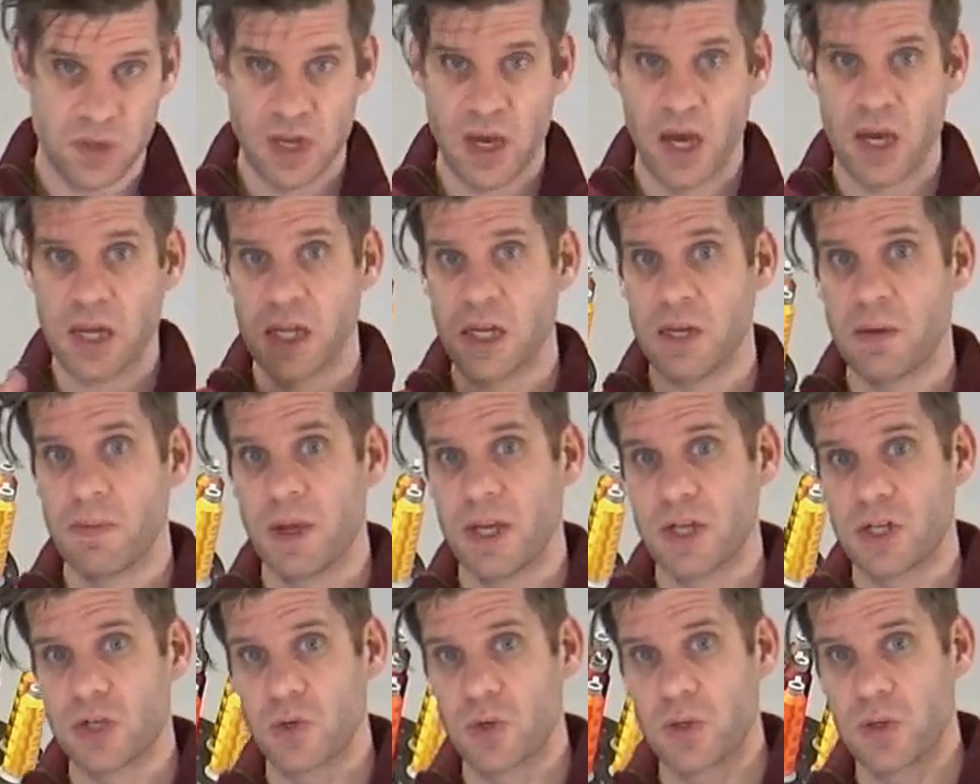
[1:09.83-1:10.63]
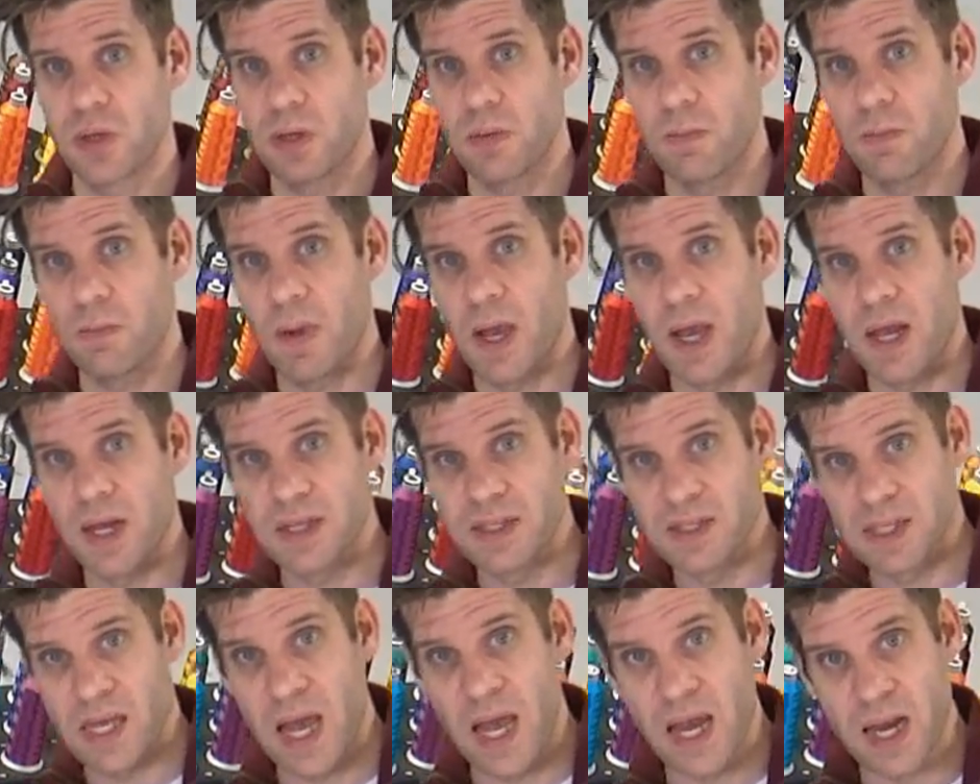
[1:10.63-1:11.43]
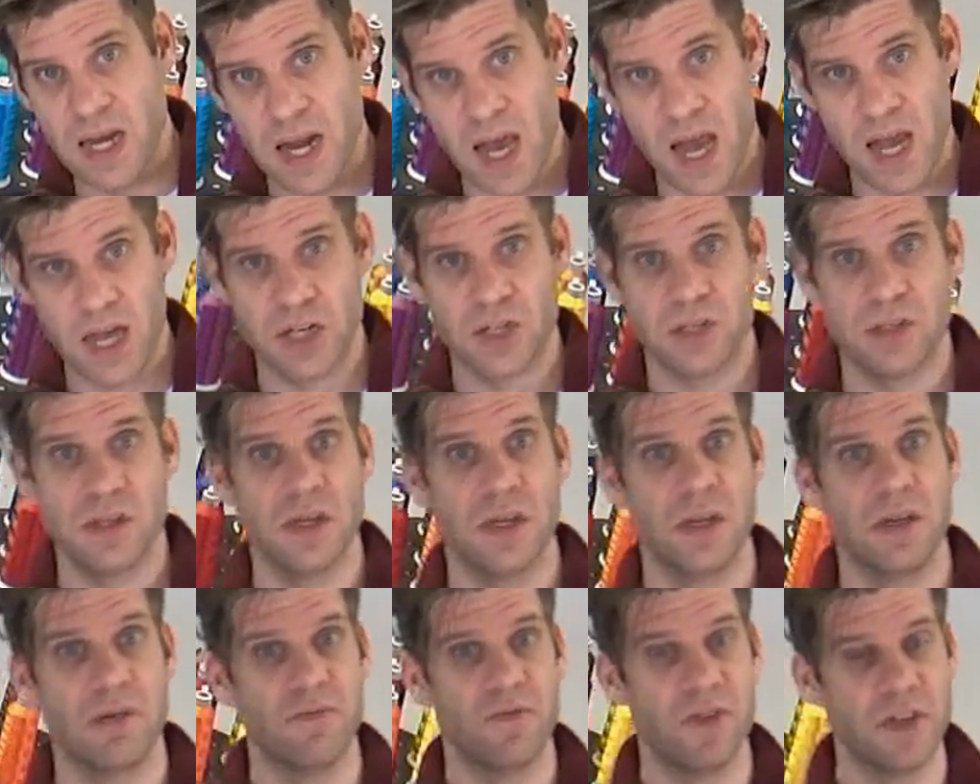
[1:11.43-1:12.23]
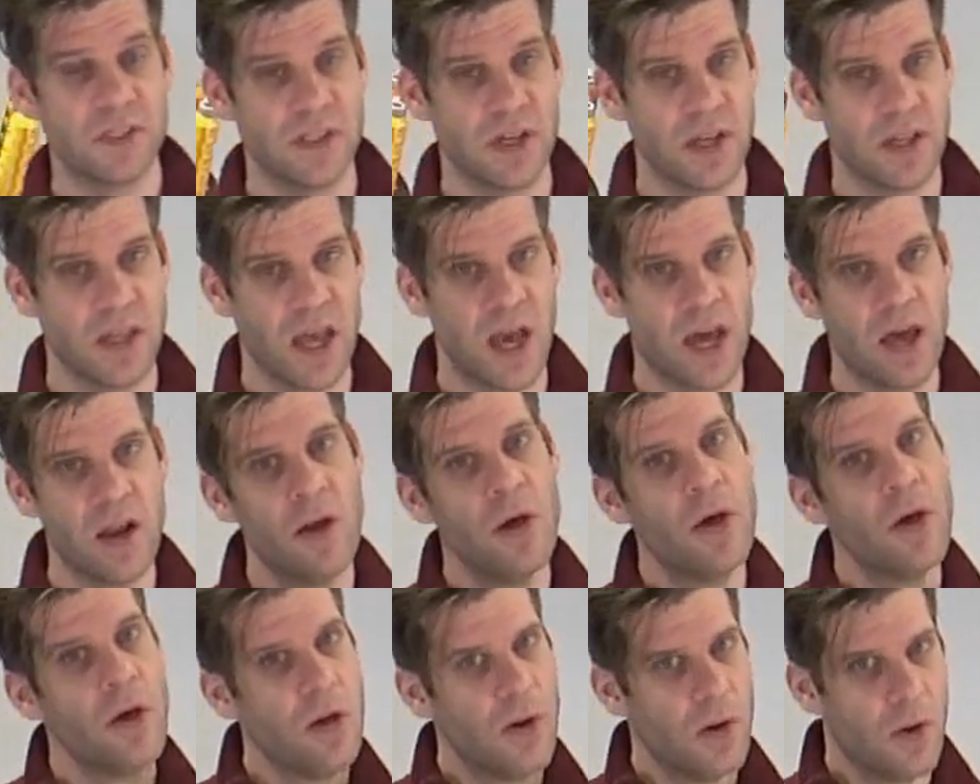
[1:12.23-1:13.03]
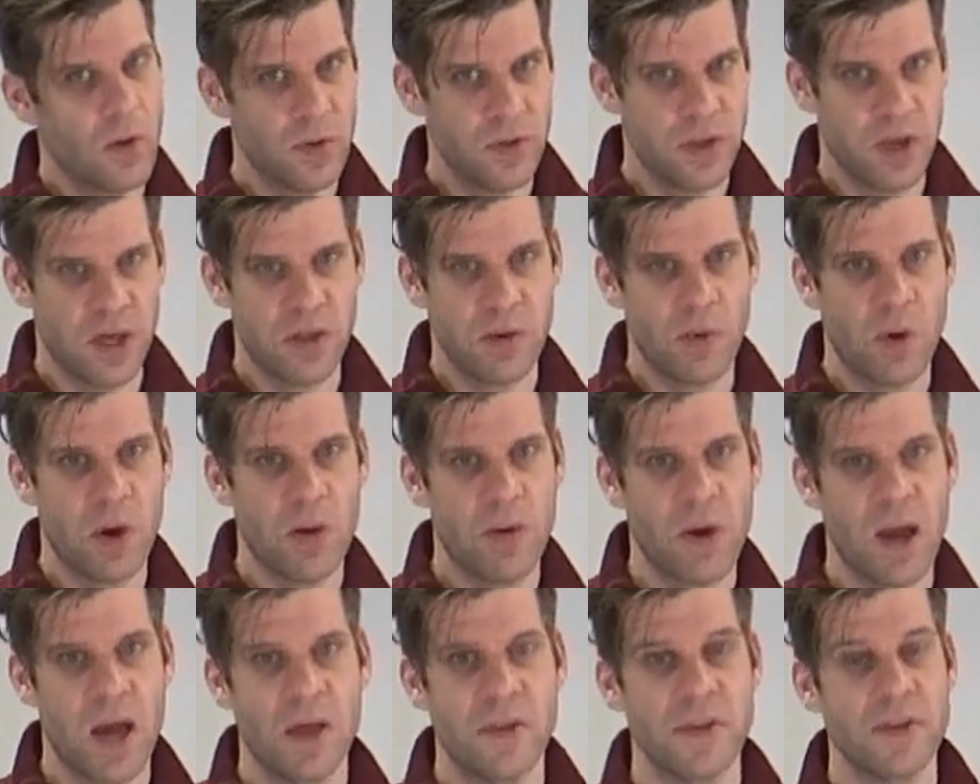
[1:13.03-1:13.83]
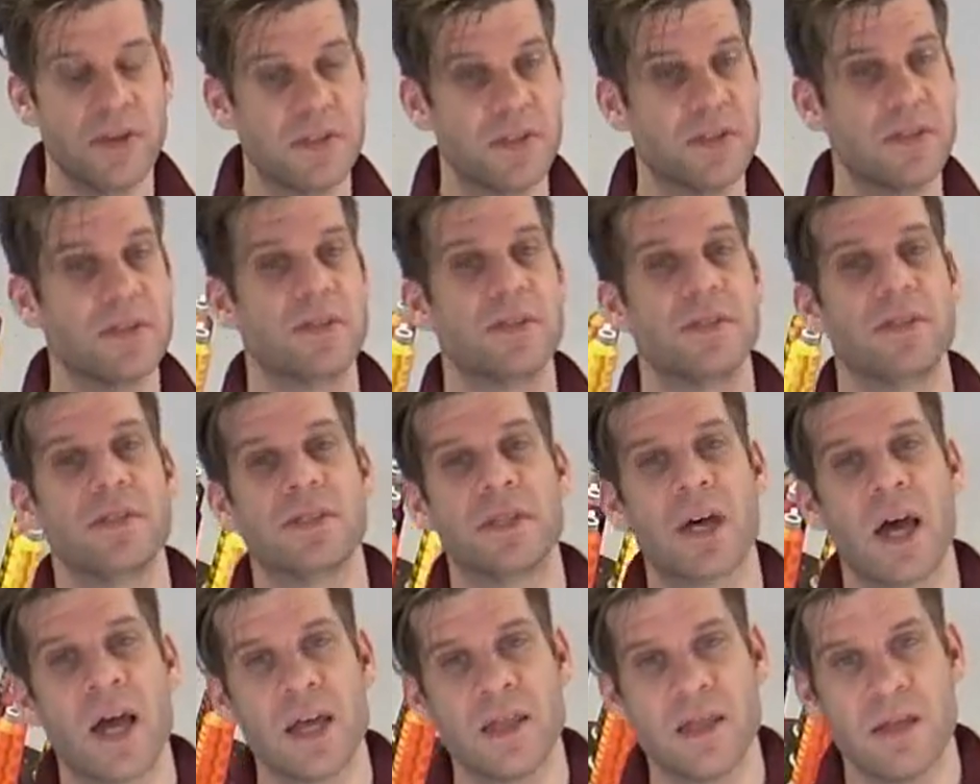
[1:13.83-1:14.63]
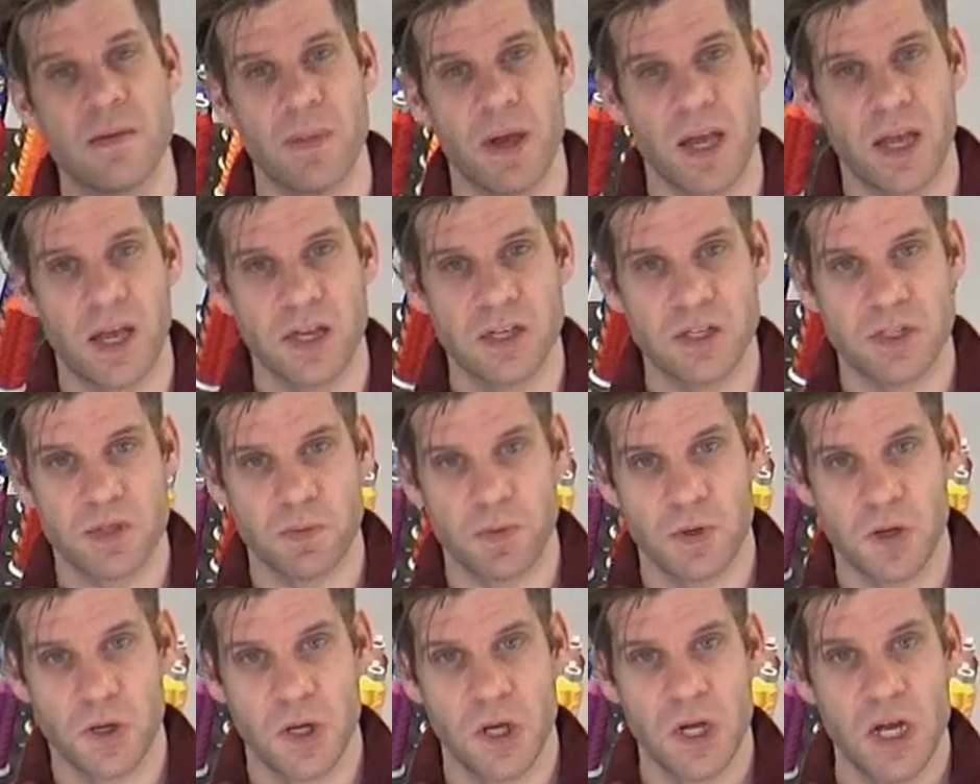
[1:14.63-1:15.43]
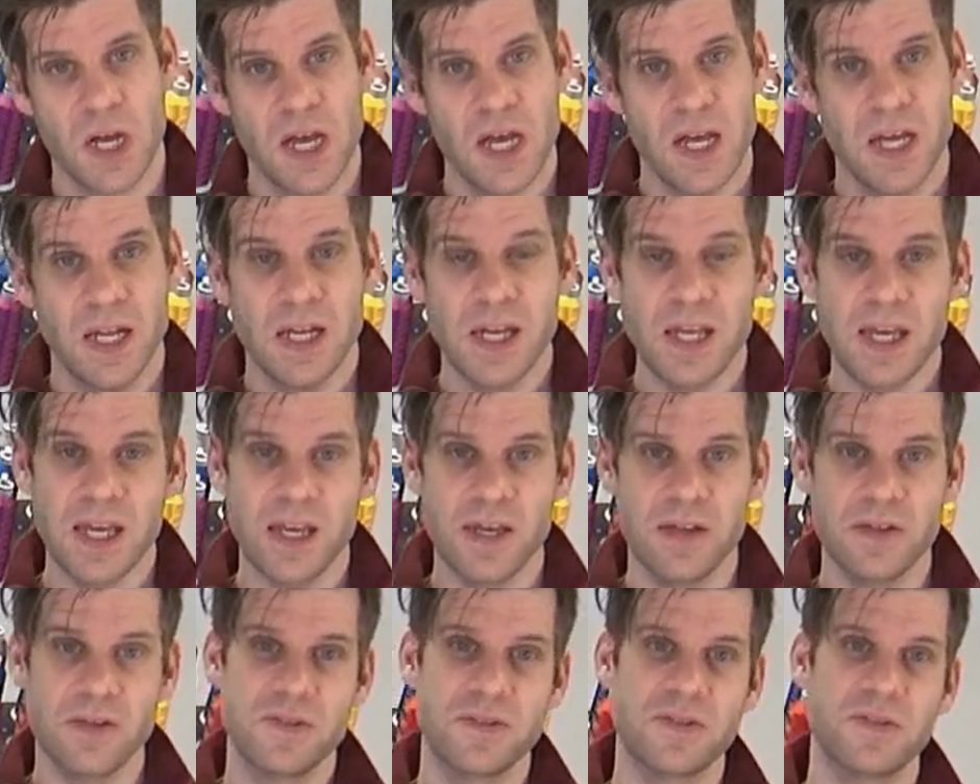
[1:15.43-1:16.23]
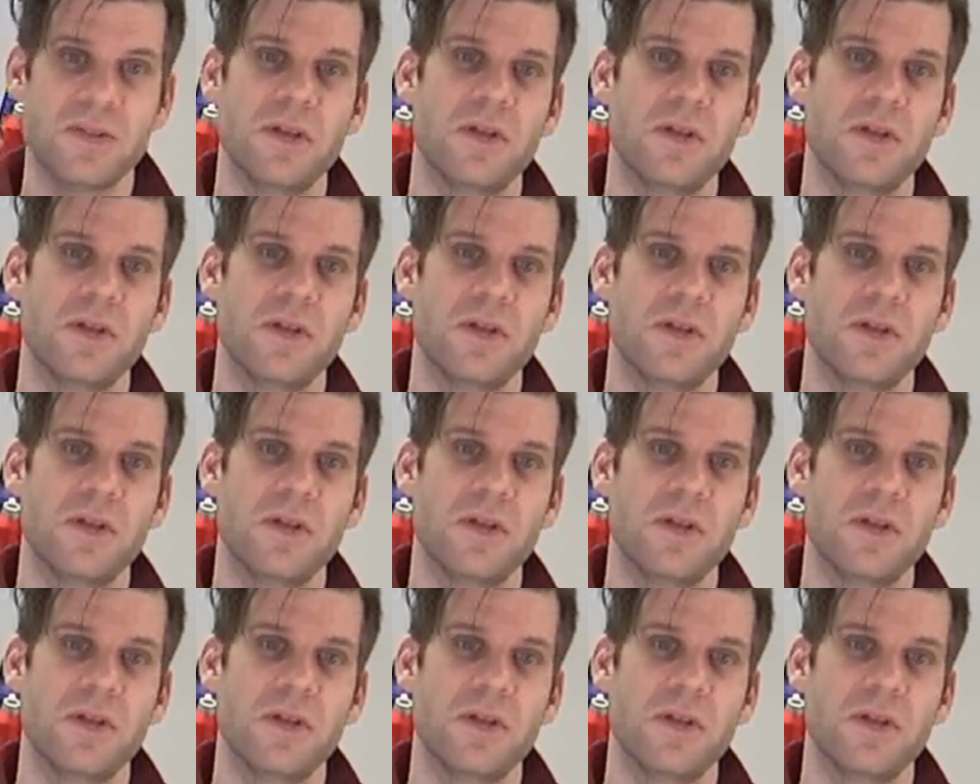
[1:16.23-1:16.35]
Now I need to make sure that my design actually fits on that, or the other way around. This is the design that my customer needs.